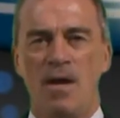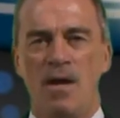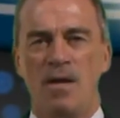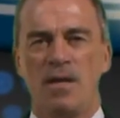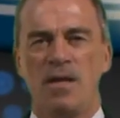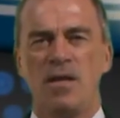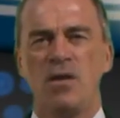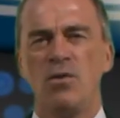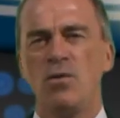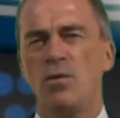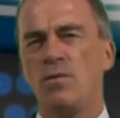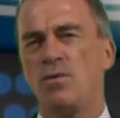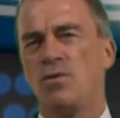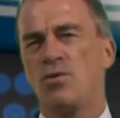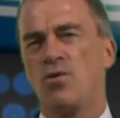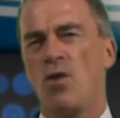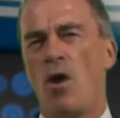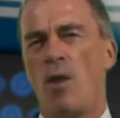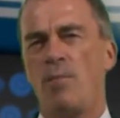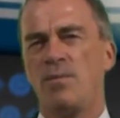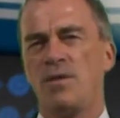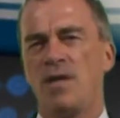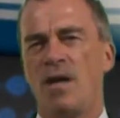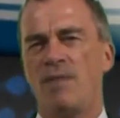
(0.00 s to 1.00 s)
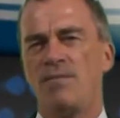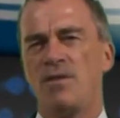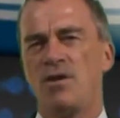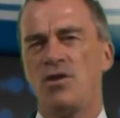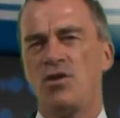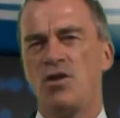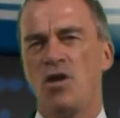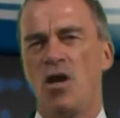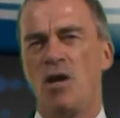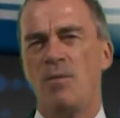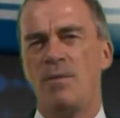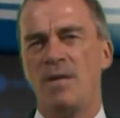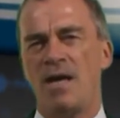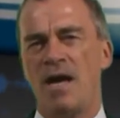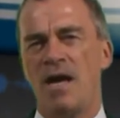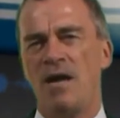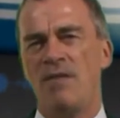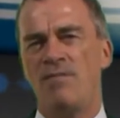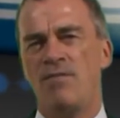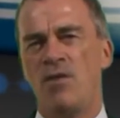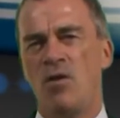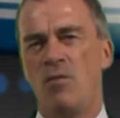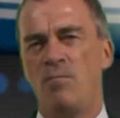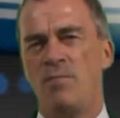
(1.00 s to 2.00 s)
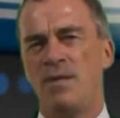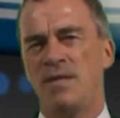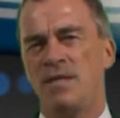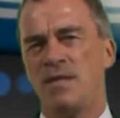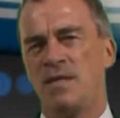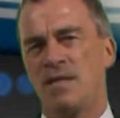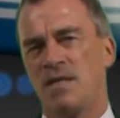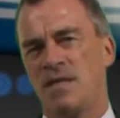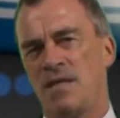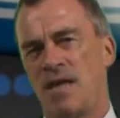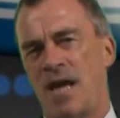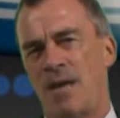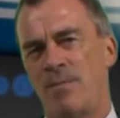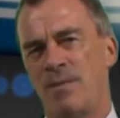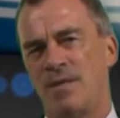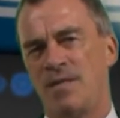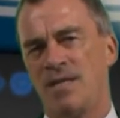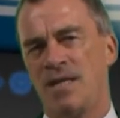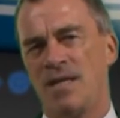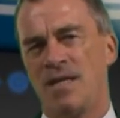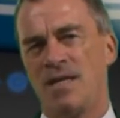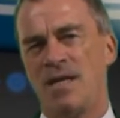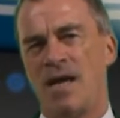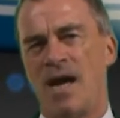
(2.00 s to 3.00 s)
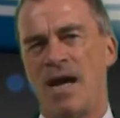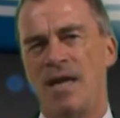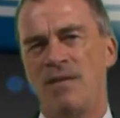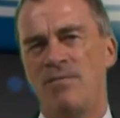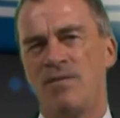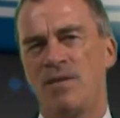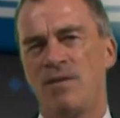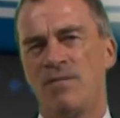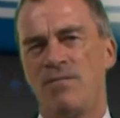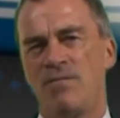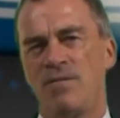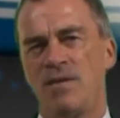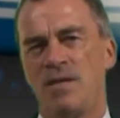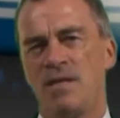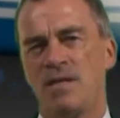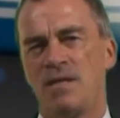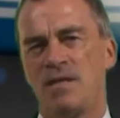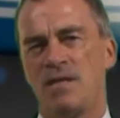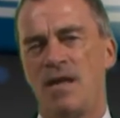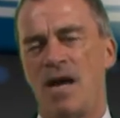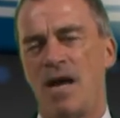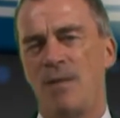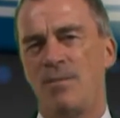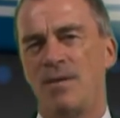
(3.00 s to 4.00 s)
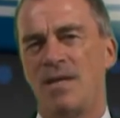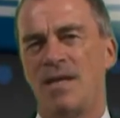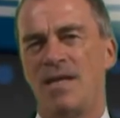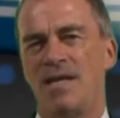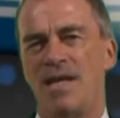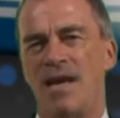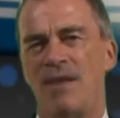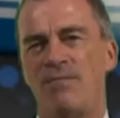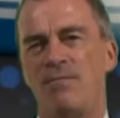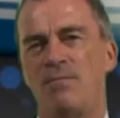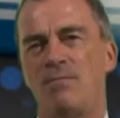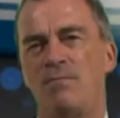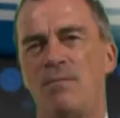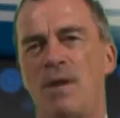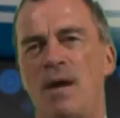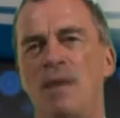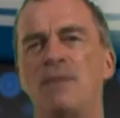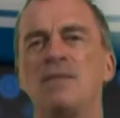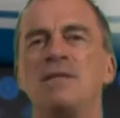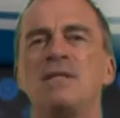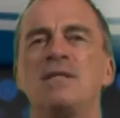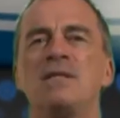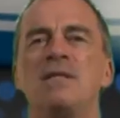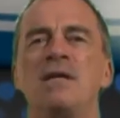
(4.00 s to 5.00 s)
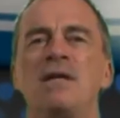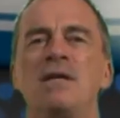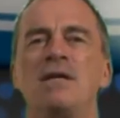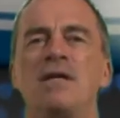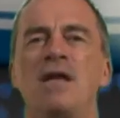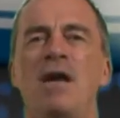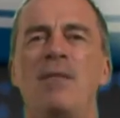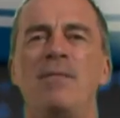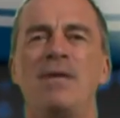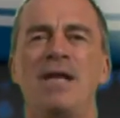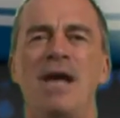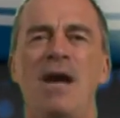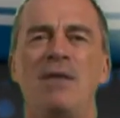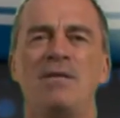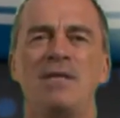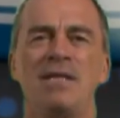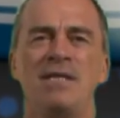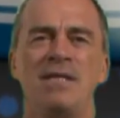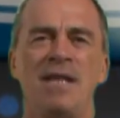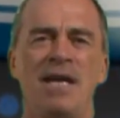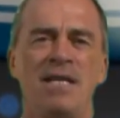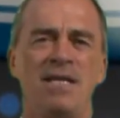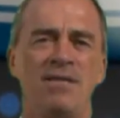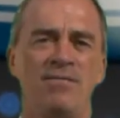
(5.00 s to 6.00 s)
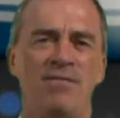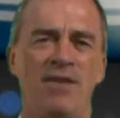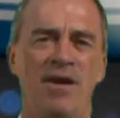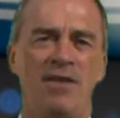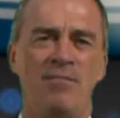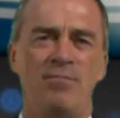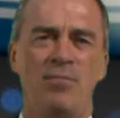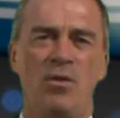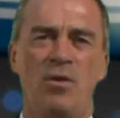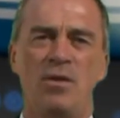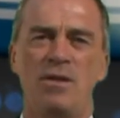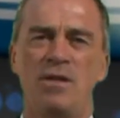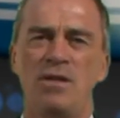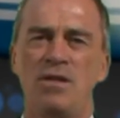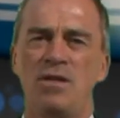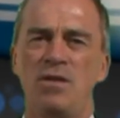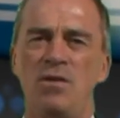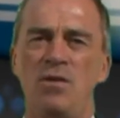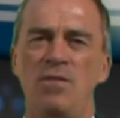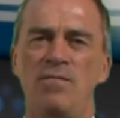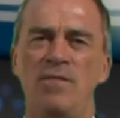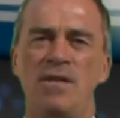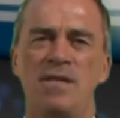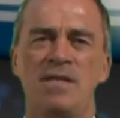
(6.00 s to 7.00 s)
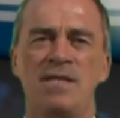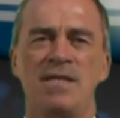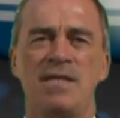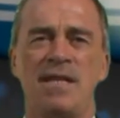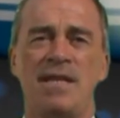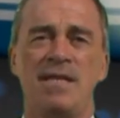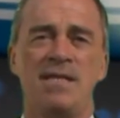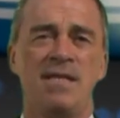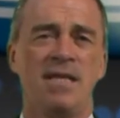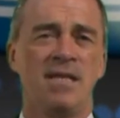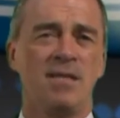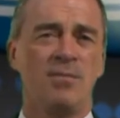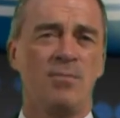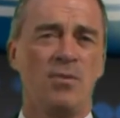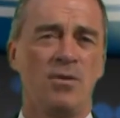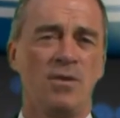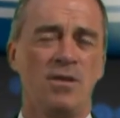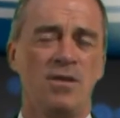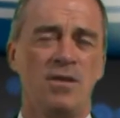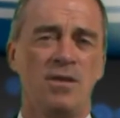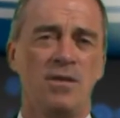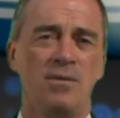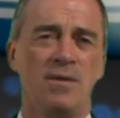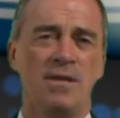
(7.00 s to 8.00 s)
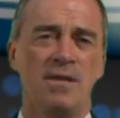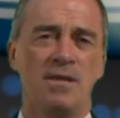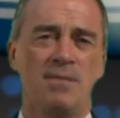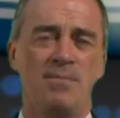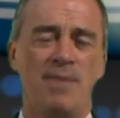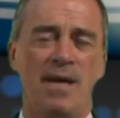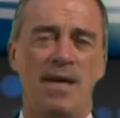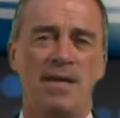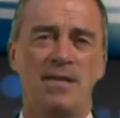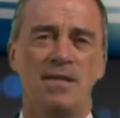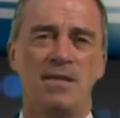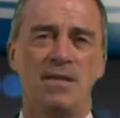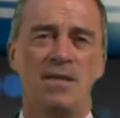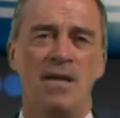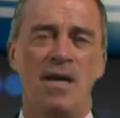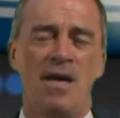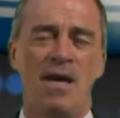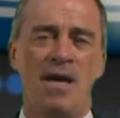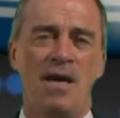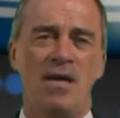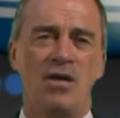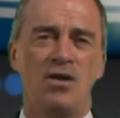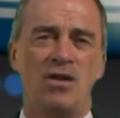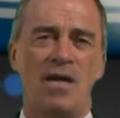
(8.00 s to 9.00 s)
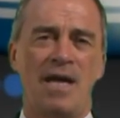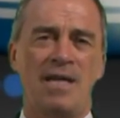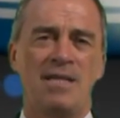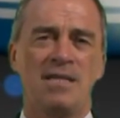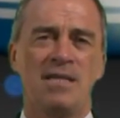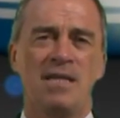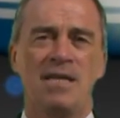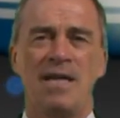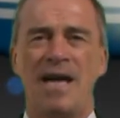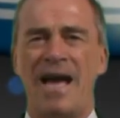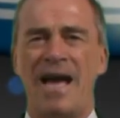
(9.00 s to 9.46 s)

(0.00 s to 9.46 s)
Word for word: The euro dropped after German IFO business climate declined for the first time in 11 months, coming out at 95.2 versus 96.2 expected. Chancellor